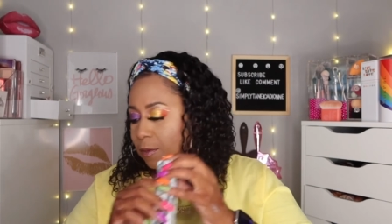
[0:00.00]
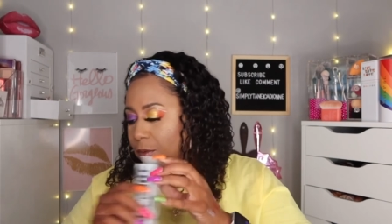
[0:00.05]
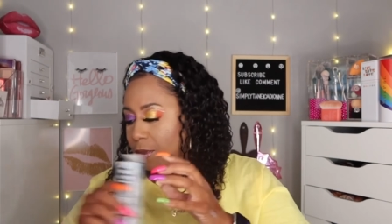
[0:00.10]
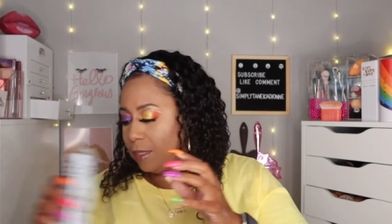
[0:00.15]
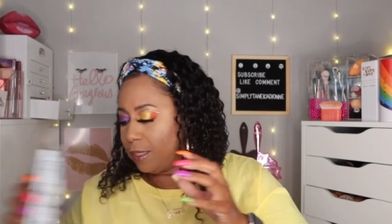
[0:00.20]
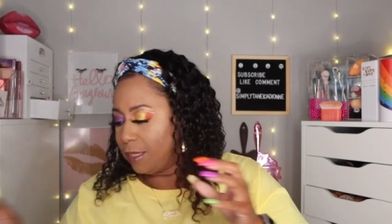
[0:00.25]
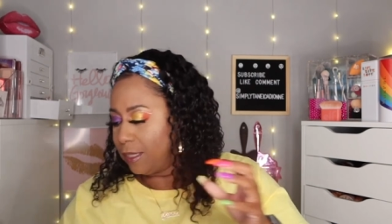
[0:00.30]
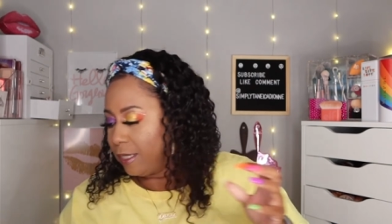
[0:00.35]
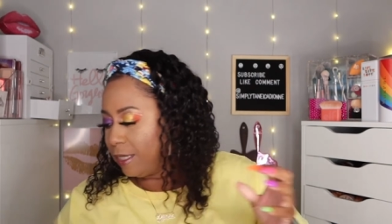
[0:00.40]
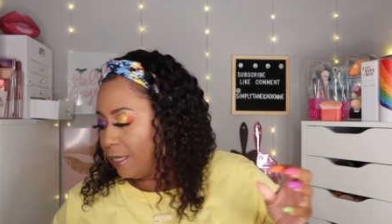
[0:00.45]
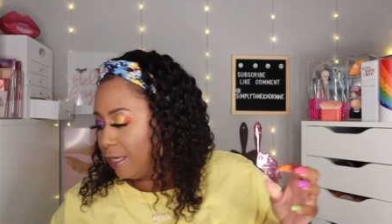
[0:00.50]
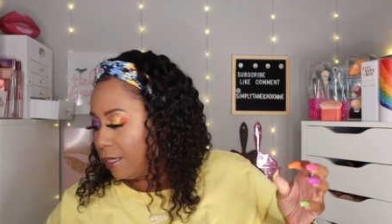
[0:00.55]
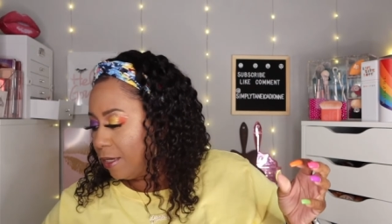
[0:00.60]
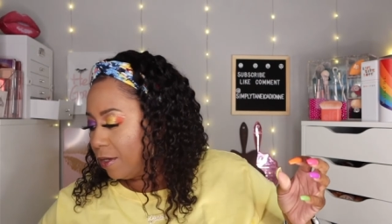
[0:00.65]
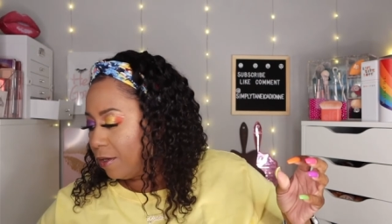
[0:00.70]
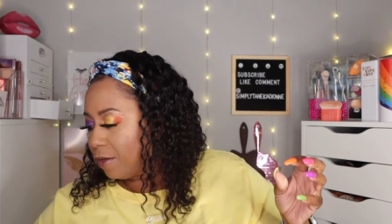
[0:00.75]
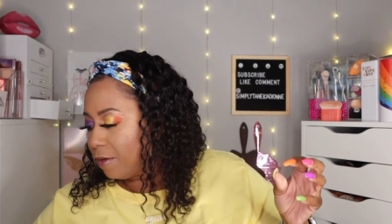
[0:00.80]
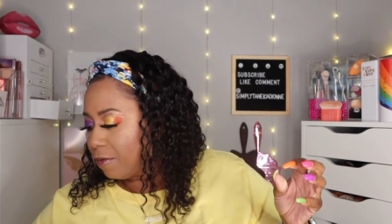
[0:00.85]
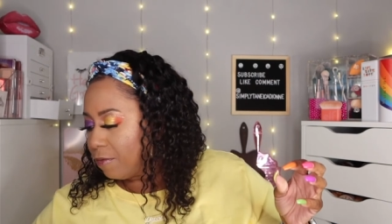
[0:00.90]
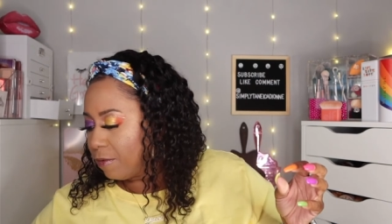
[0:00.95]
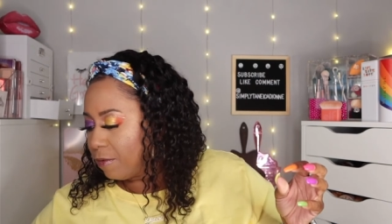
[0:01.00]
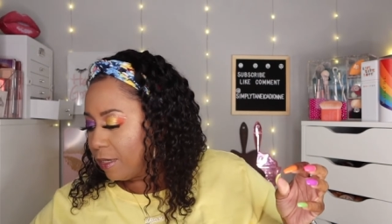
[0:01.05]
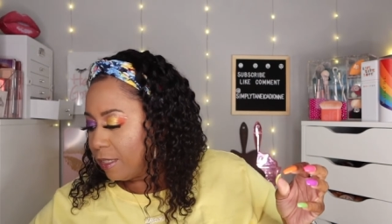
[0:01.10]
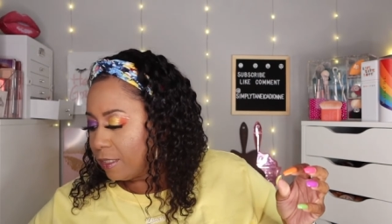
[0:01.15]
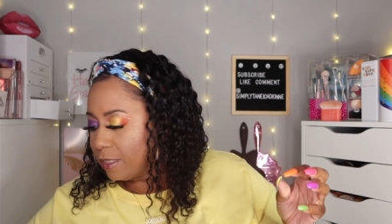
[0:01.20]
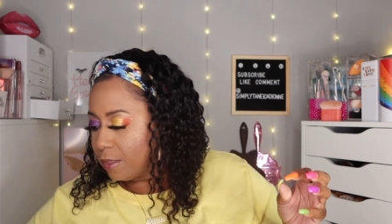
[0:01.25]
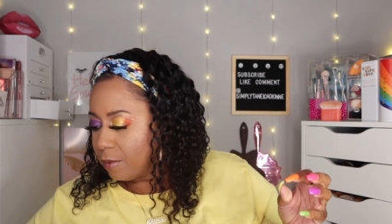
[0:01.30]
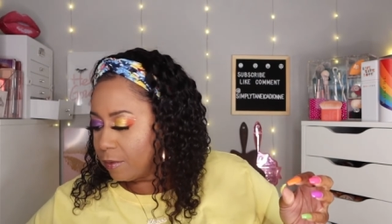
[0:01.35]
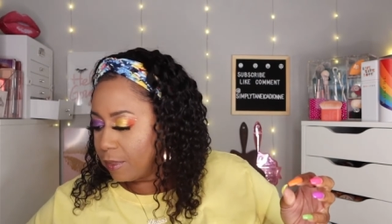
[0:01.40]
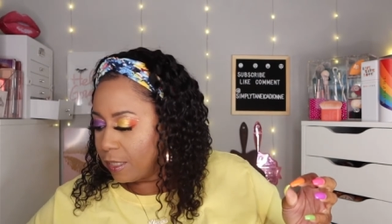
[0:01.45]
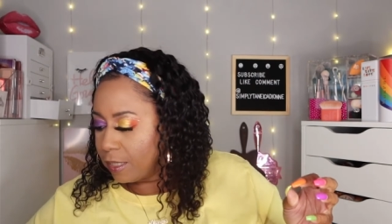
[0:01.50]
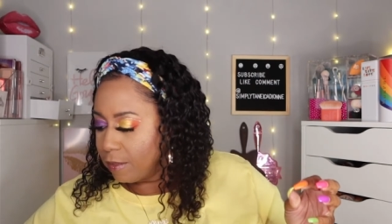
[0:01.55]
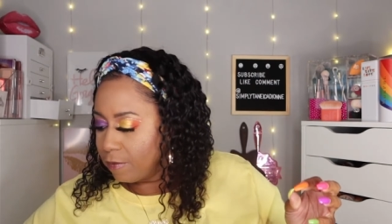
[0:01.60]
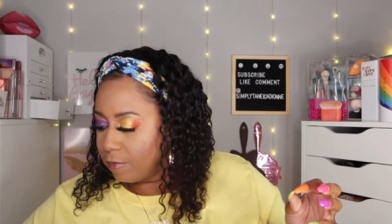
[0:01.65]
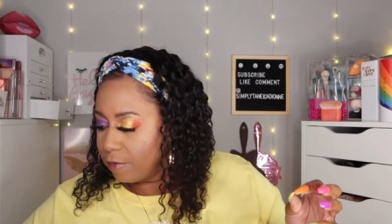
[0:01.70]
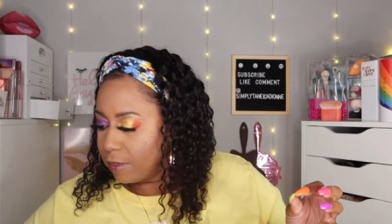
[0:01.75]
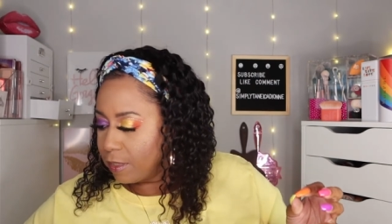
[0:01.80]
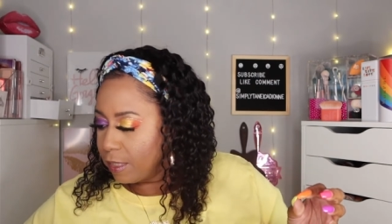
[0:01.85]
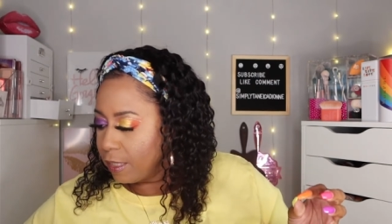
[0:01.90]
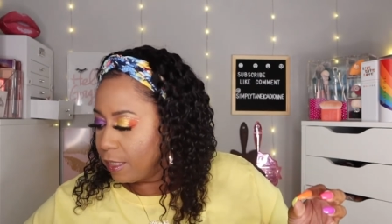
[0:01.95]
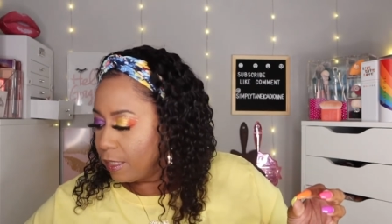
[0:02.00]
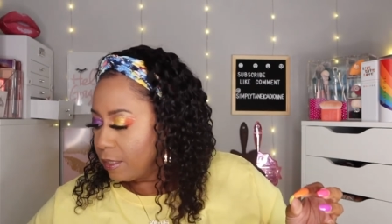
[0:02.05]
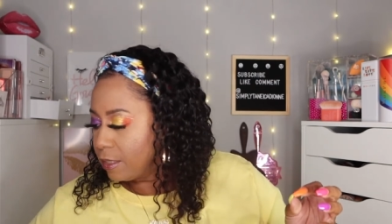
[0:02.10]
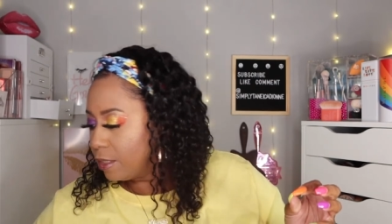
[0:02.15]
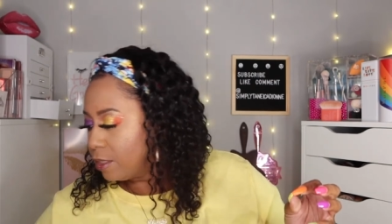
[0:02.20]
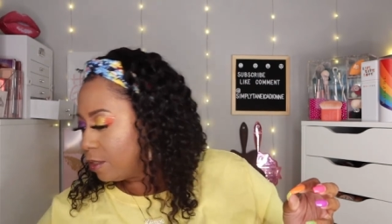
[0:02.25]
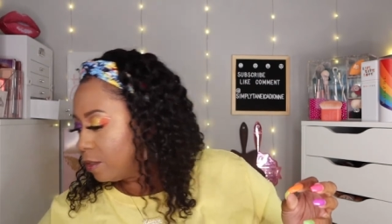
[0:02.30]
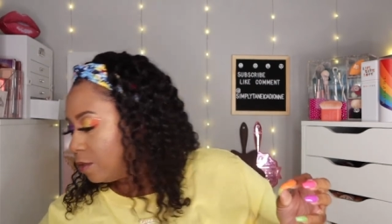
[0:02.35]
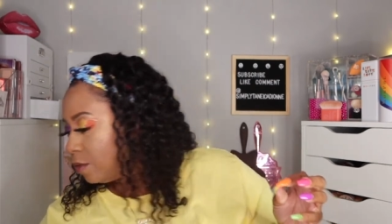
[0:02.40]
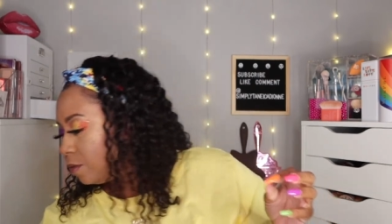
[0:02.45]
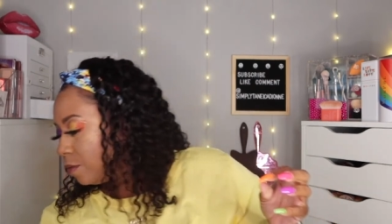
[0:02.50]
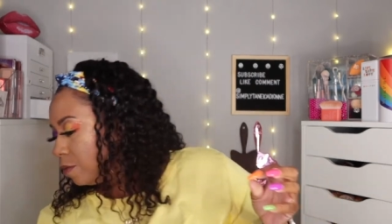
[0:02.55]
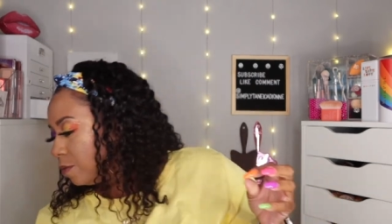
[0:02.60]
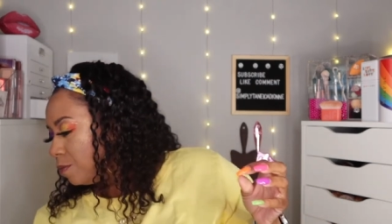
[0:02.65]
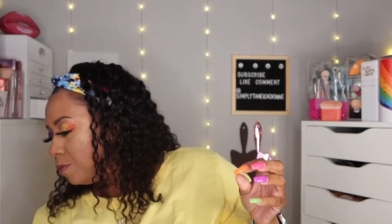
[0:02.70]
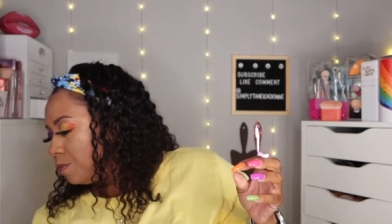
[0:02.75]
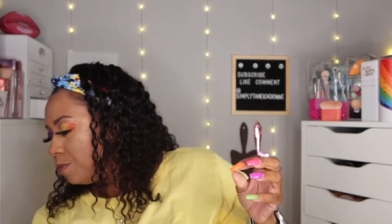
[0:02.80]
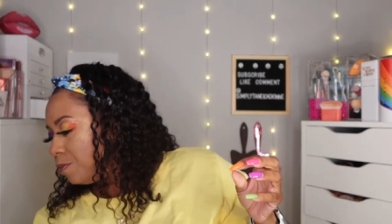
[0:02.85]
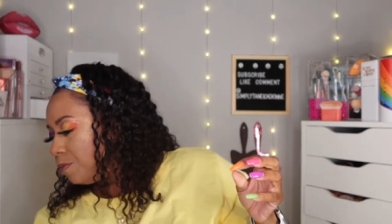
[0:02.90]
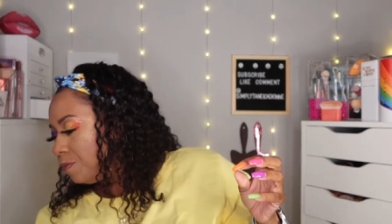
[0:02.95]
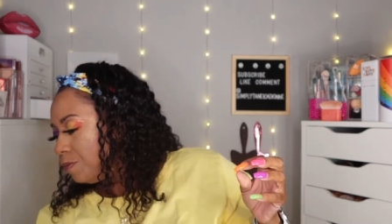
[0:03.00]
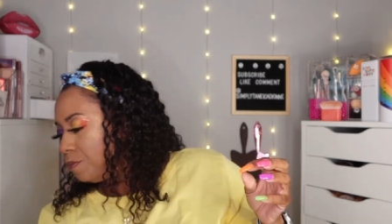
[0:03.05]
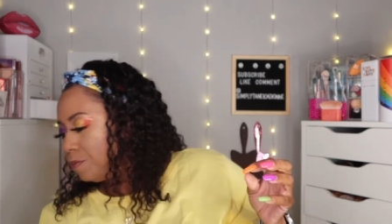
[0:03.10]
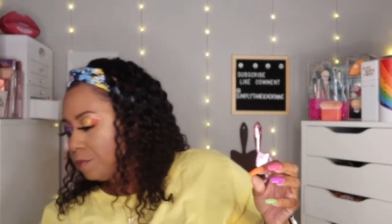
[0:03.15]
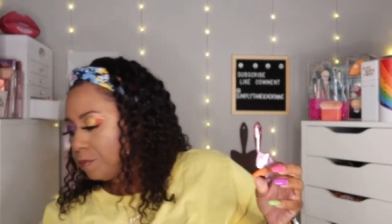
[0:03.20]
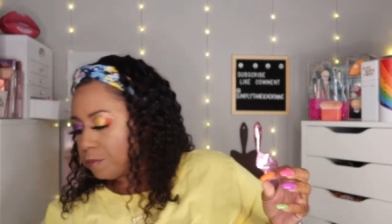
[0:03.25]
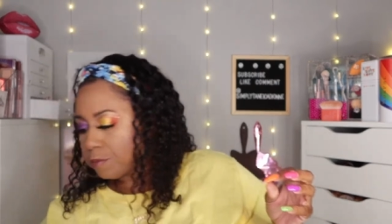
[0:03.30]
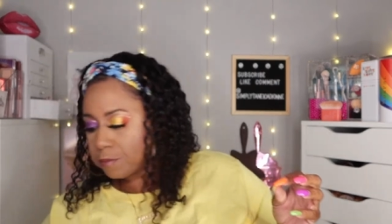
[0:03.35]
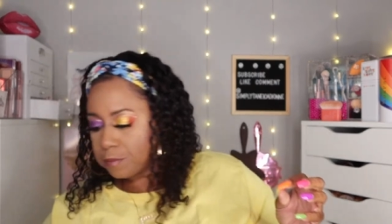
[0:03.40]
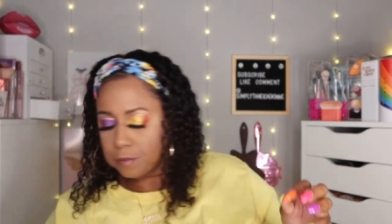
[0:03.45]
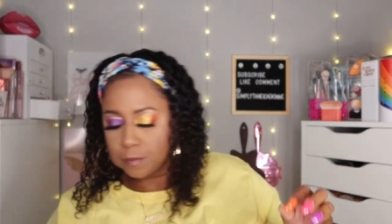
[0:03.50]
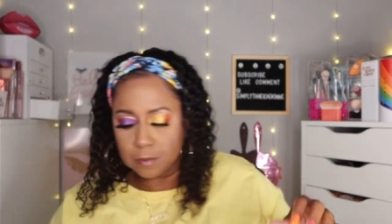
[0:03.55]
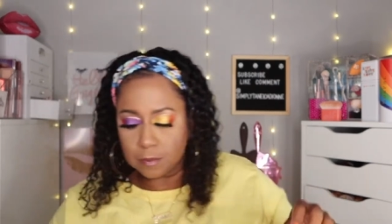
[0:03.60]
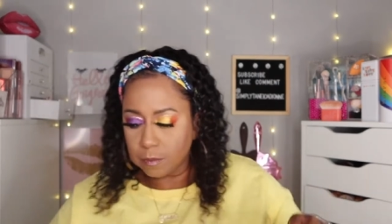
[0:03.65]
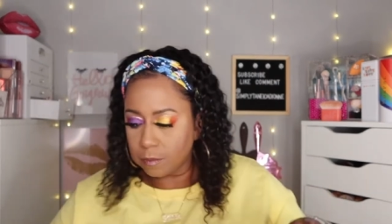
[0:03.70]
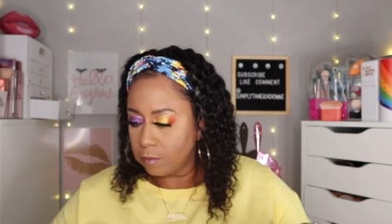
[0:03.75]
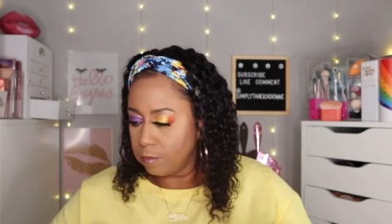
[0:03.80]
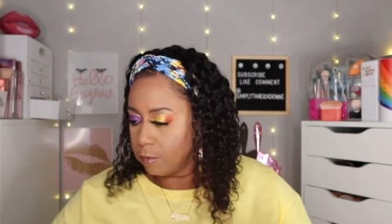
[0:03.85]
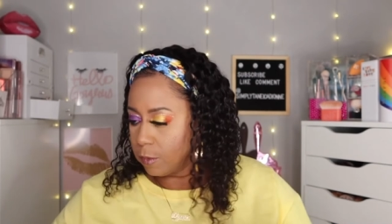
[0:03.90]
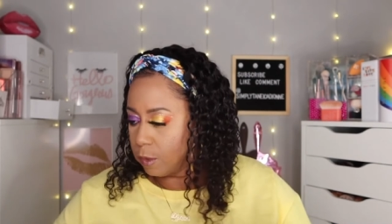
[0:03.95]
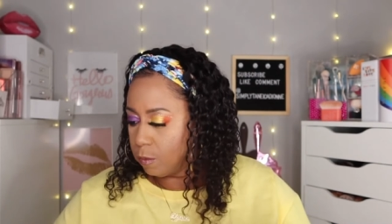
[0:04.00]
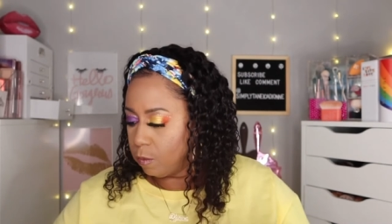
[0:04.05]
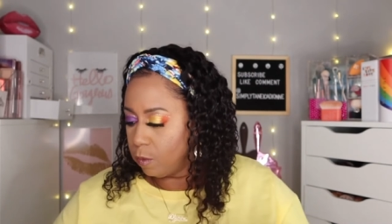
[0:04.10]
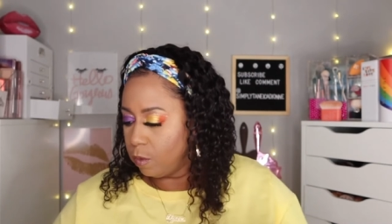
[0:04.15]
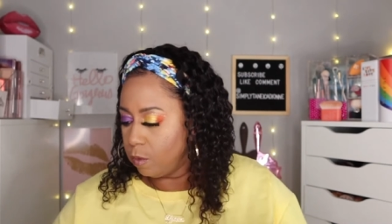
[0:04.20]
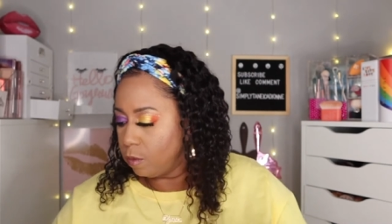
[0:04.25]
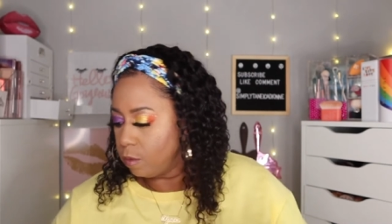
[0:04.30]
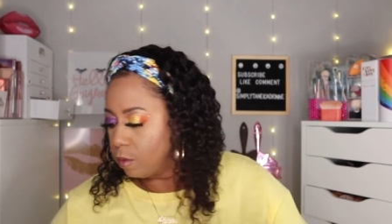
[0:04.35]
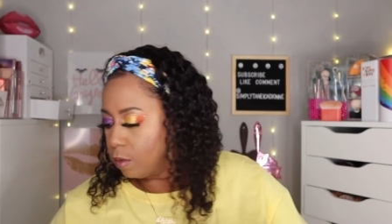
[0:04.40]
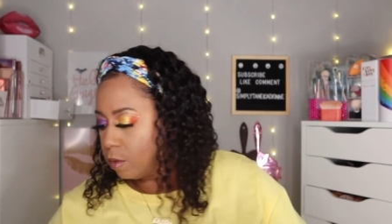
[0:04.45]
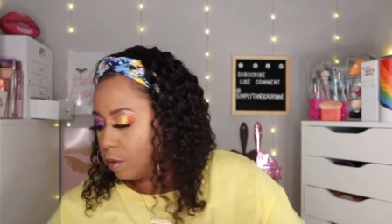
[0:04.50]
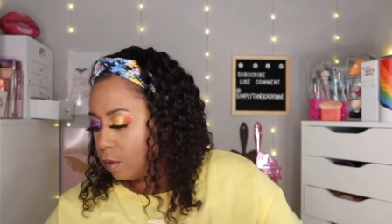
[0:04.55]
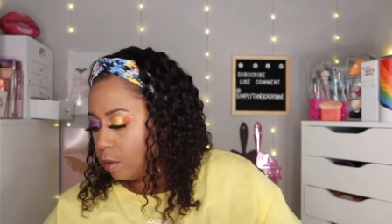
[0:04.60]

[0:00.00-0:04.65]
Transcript: anyway, all right, so we have that too. Whoa.